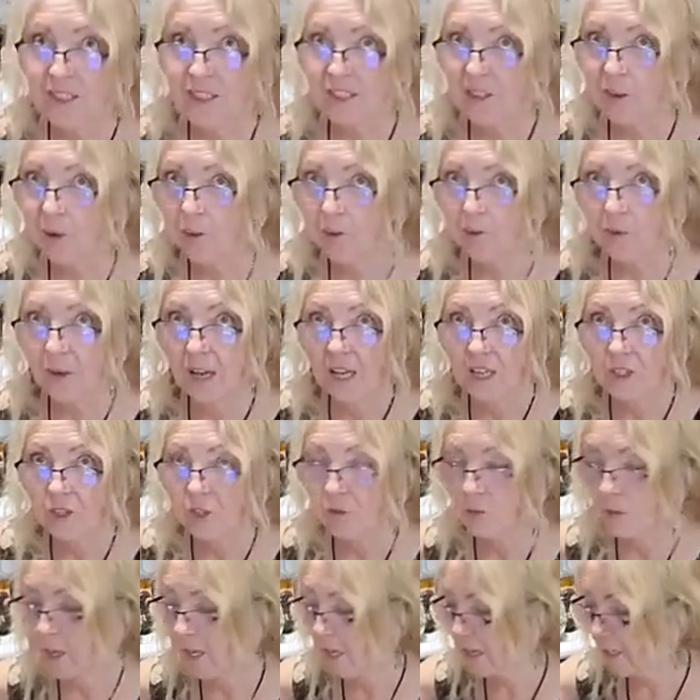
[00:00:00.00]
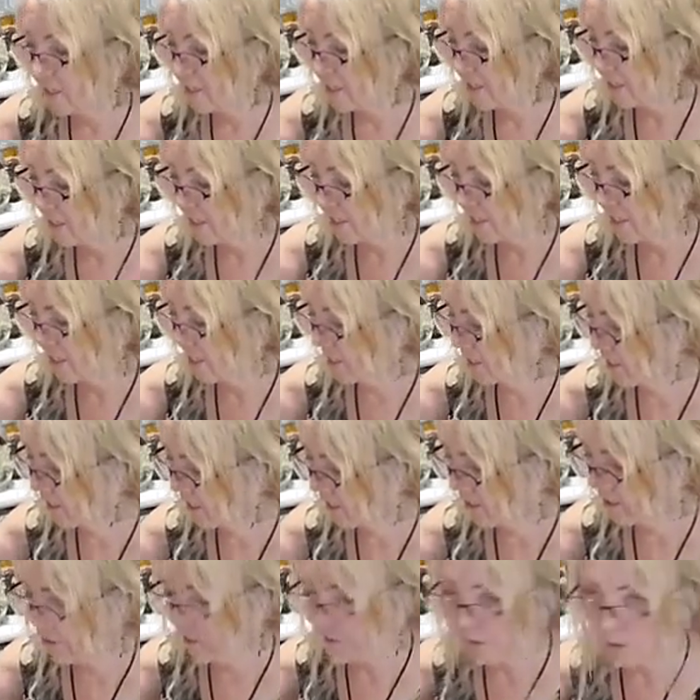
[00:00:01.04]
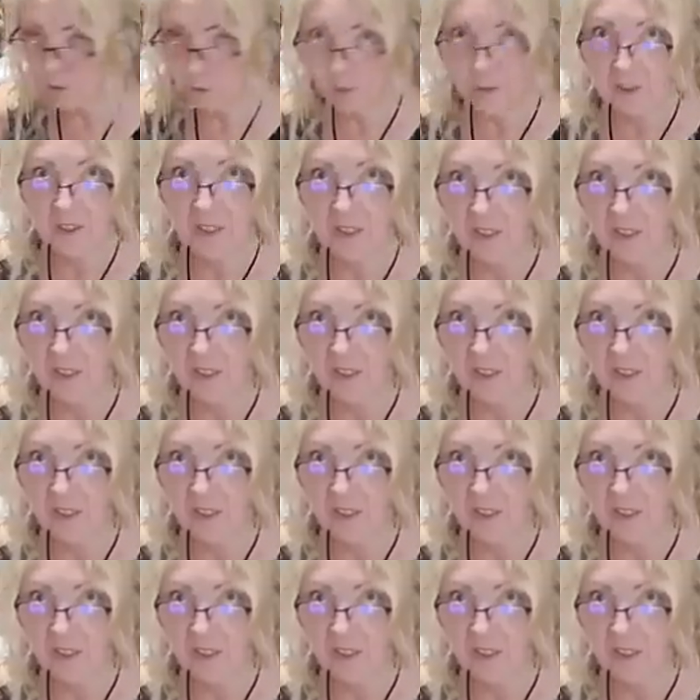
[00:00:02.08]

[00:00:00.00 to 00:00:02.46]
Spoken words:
the old-fashioned way. I just stick a cloth over it with an